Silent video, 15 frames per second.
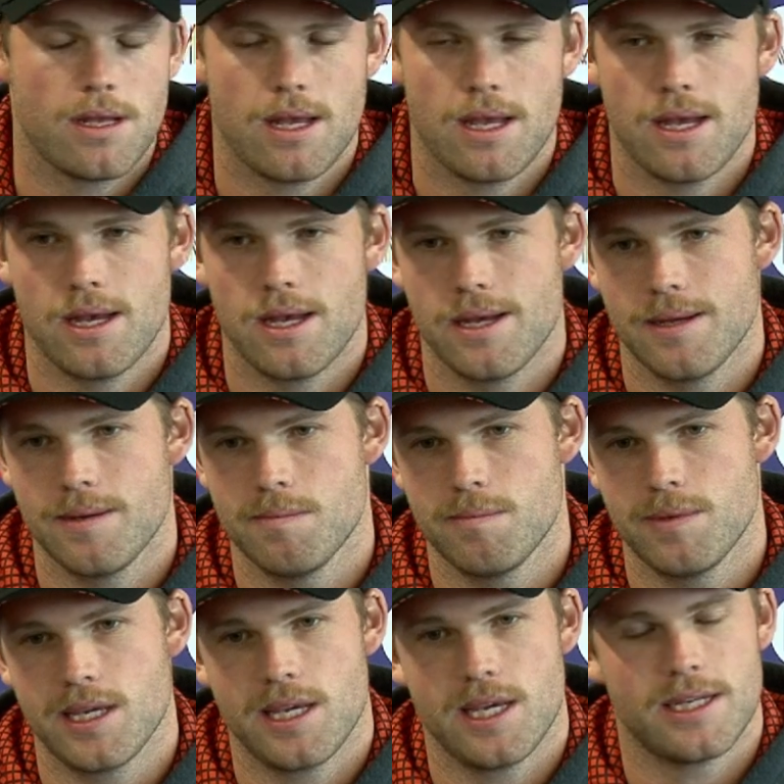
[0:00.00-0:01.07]

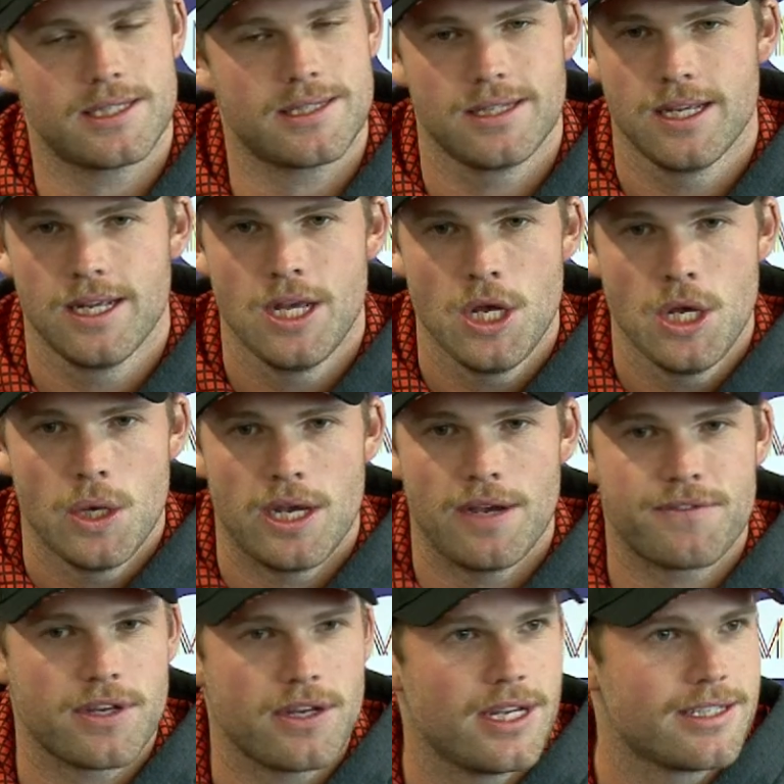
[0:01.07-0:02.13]
But yeah,
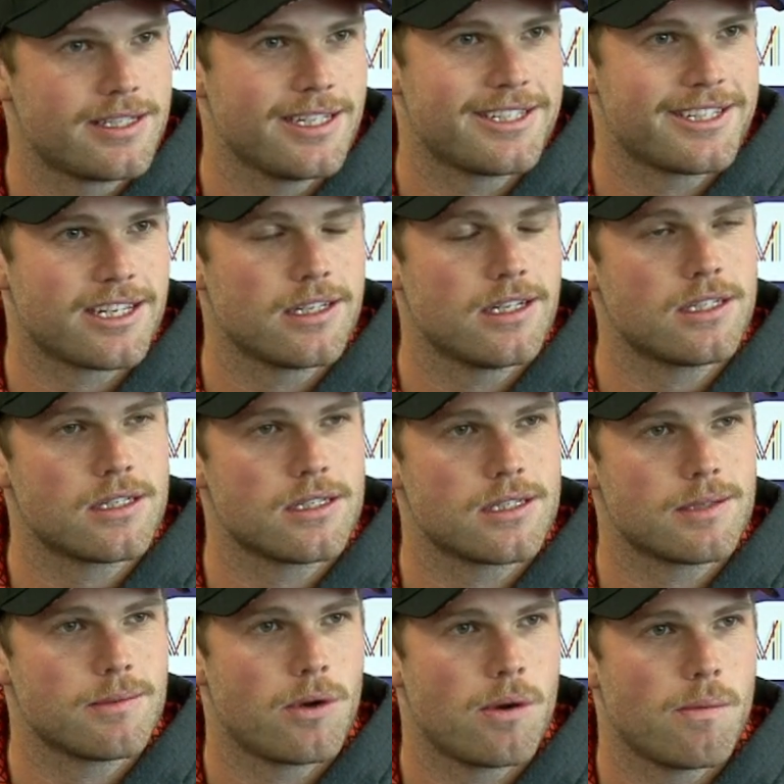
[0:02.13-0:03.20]
have to assess the conditions
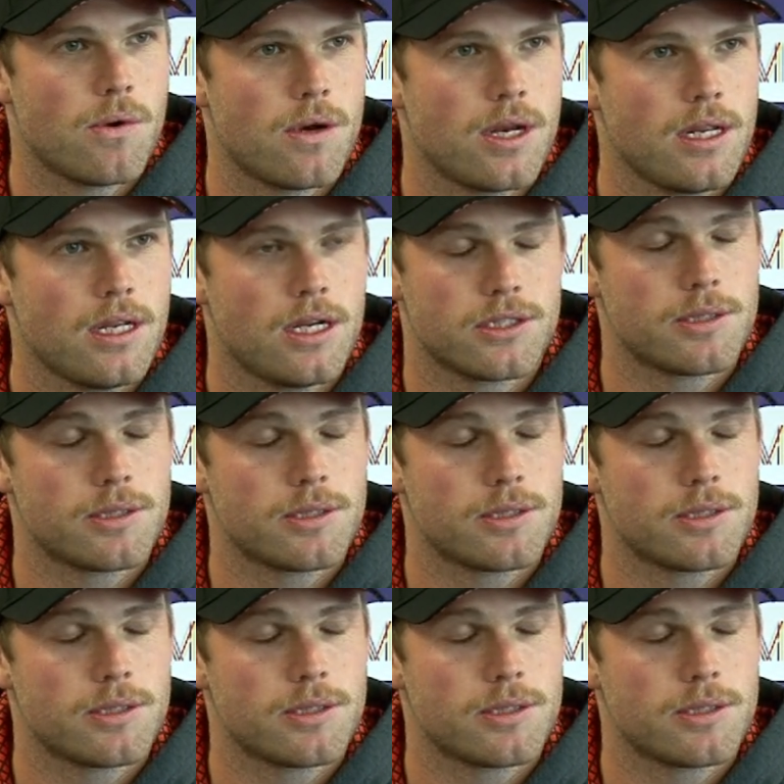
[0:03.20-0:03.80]
tomorrow midday,